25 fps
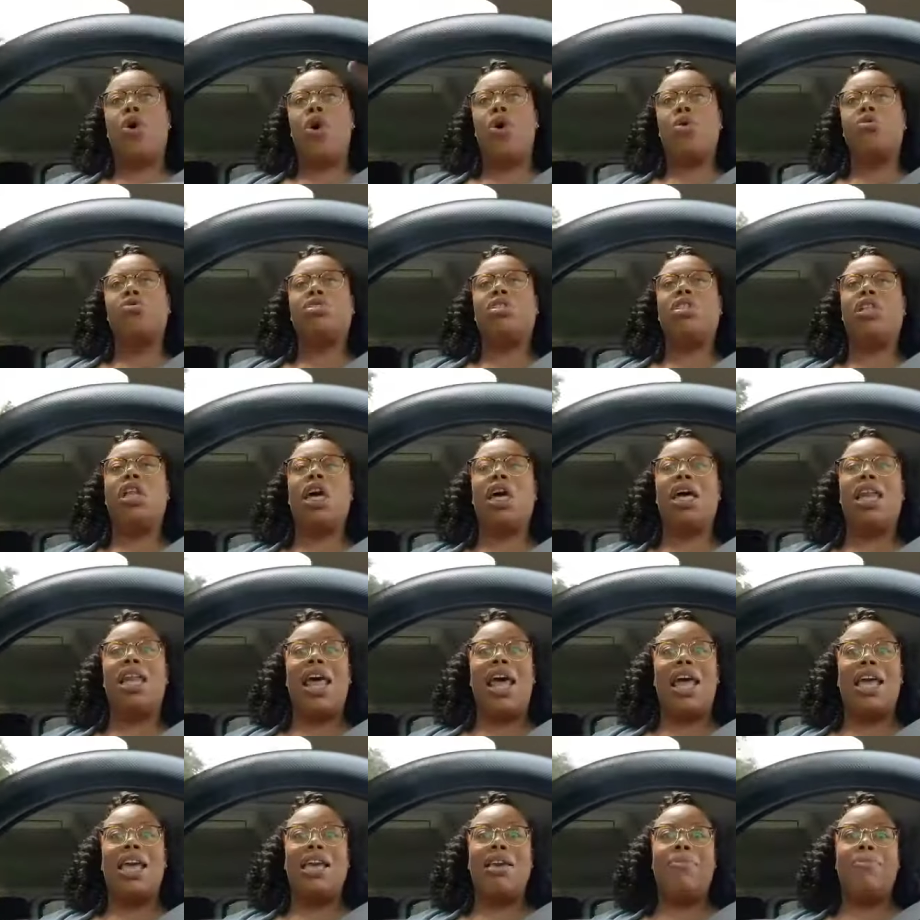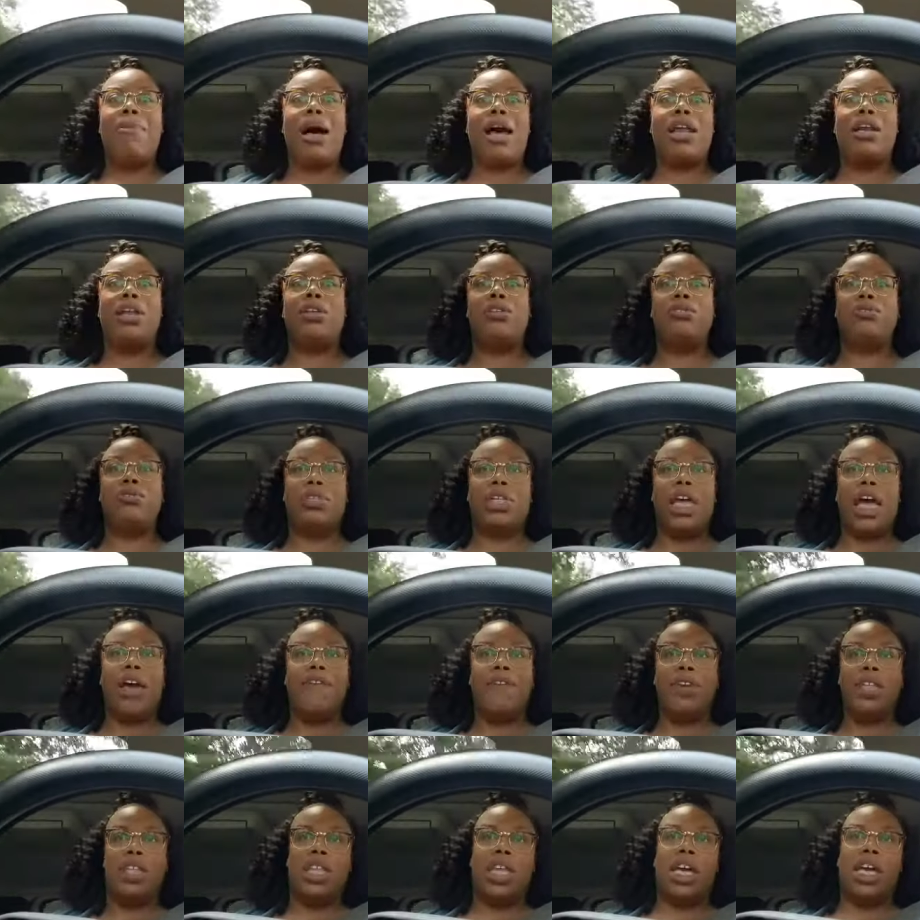Ghost looking like he about to lose
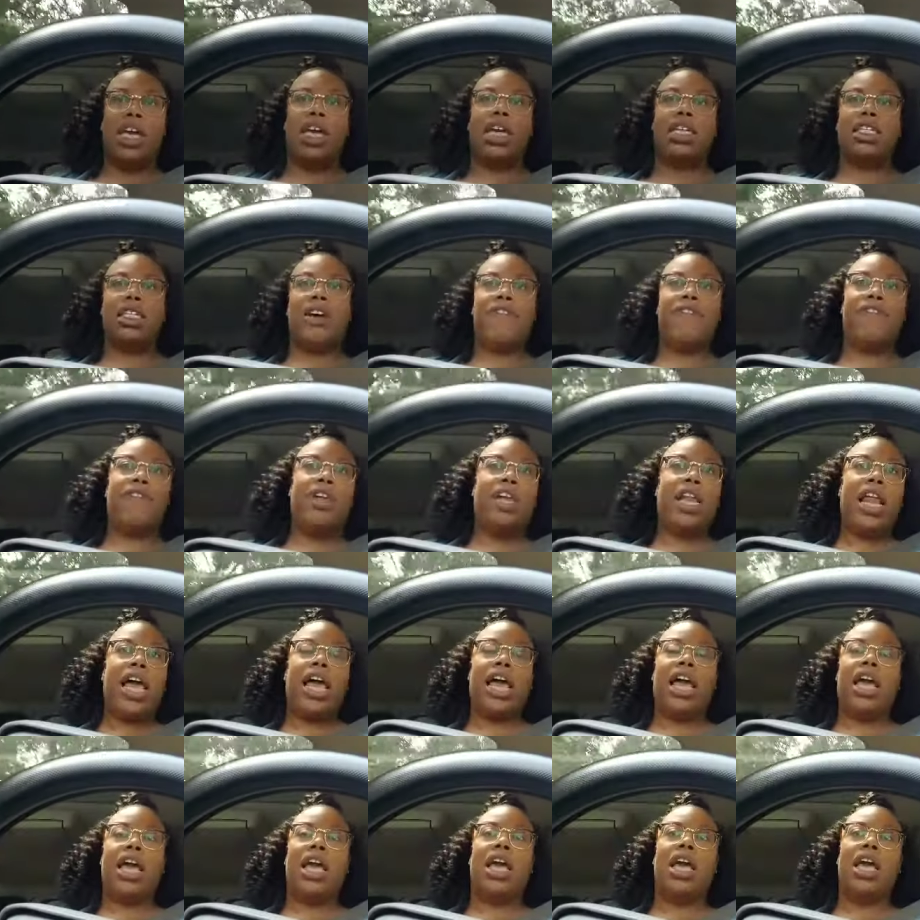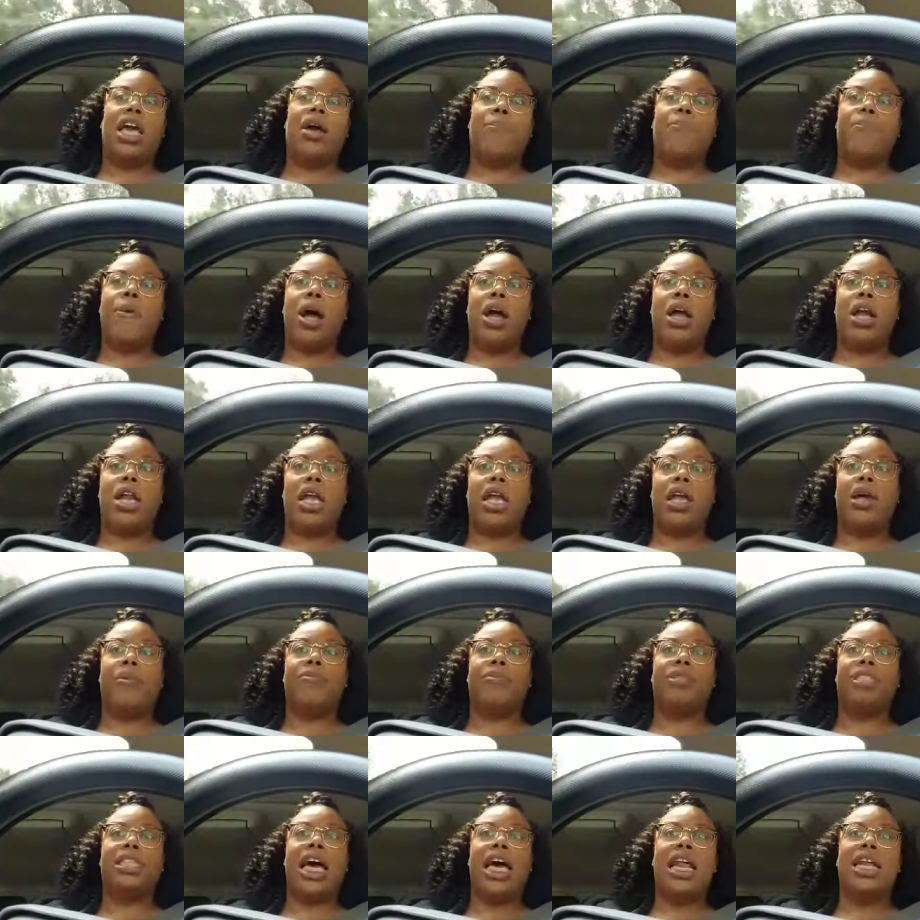everything because I feel like part of him
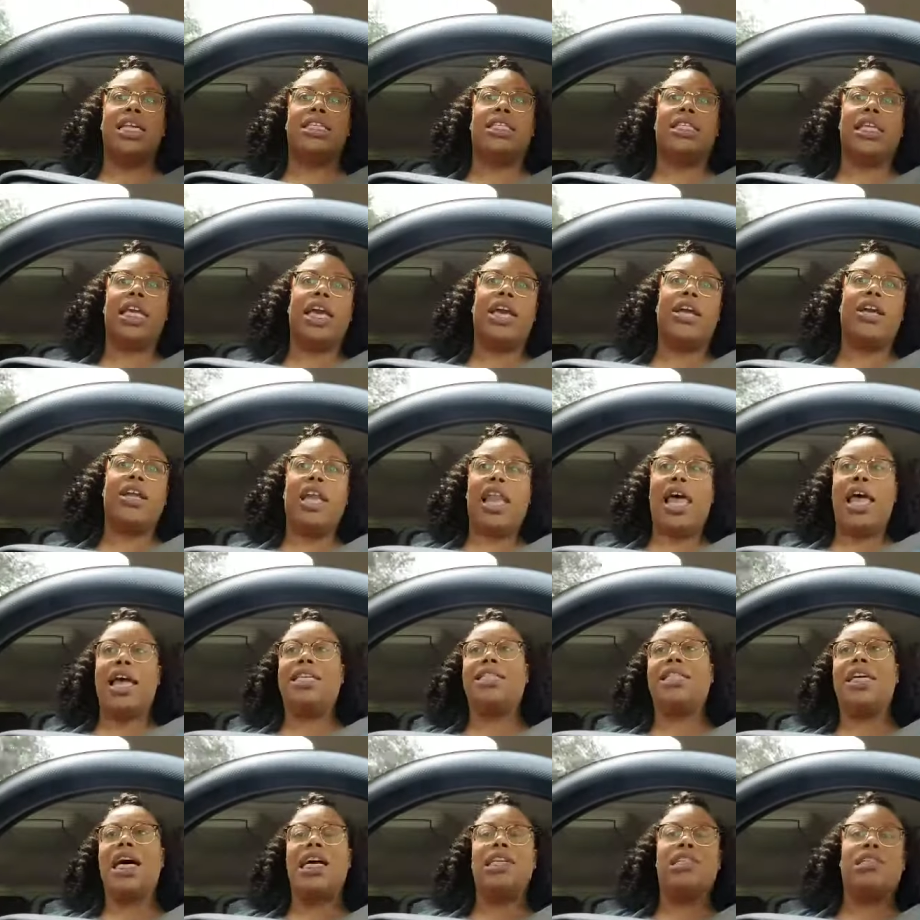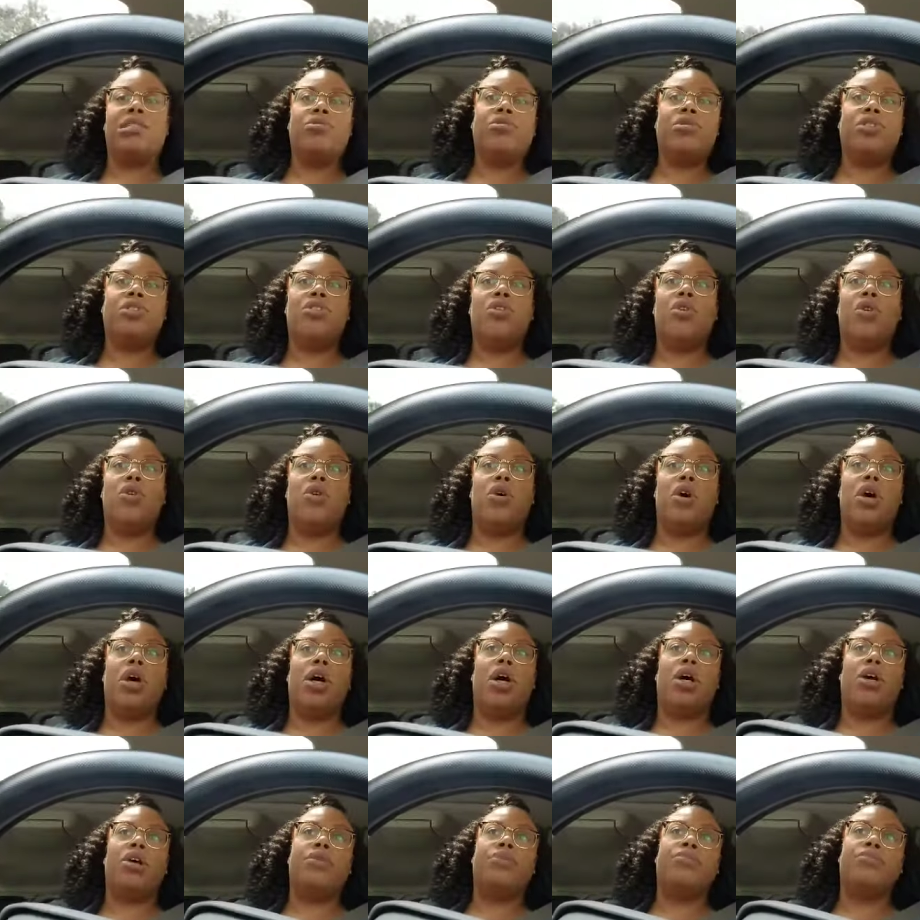was kind of scared like Tasha was going to
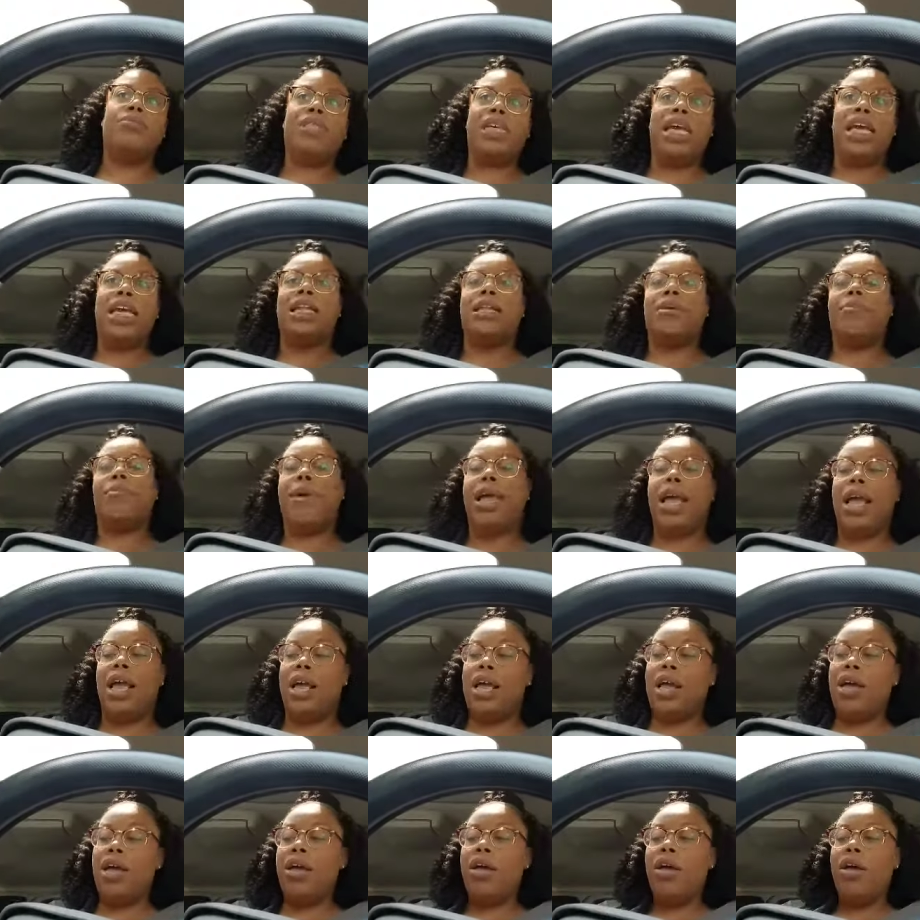um, take the bait